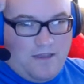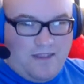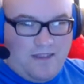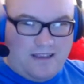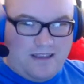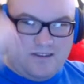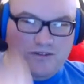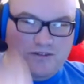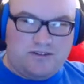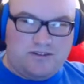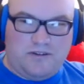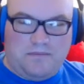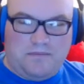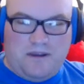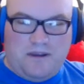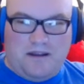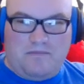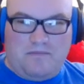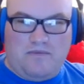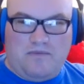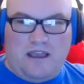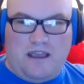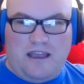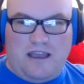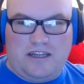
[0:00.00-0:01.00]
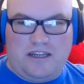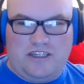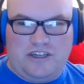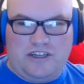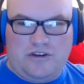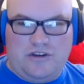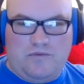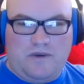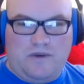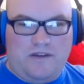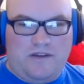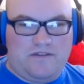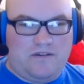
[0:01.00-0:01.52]
There's also been an
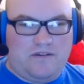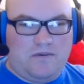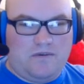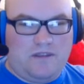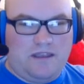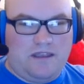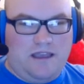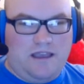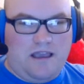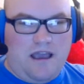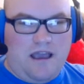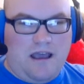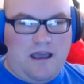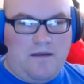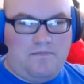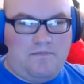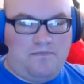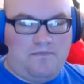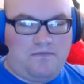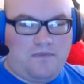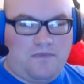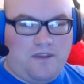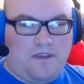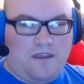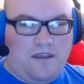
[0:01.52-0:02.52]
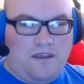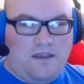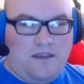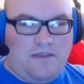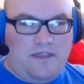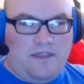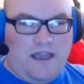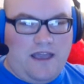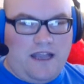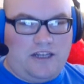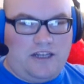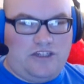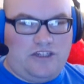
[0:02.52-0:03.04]
issue with some of the um,
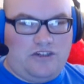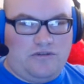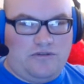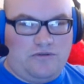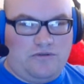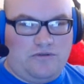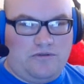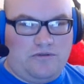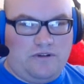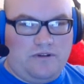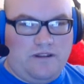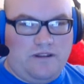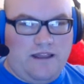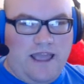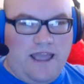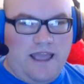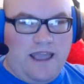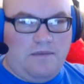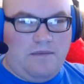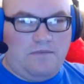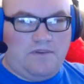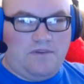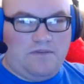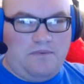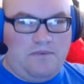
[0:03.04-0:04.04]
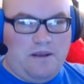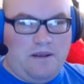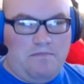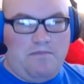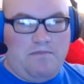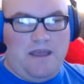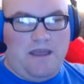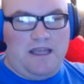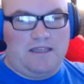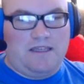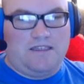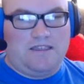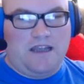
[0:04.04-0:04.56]
the actual names have been
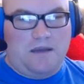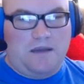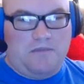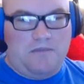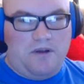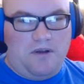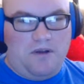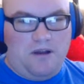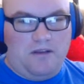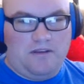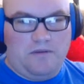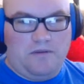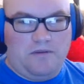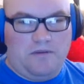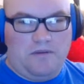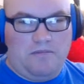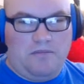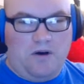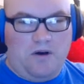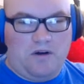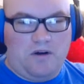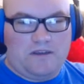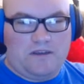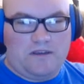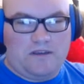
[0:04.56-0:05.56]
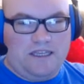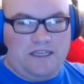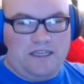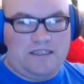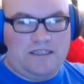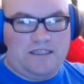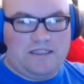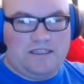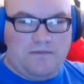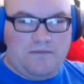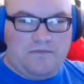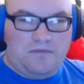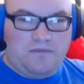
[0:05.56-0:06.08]
mixed up on some of the
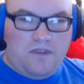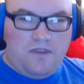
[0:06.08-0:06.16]
boxes,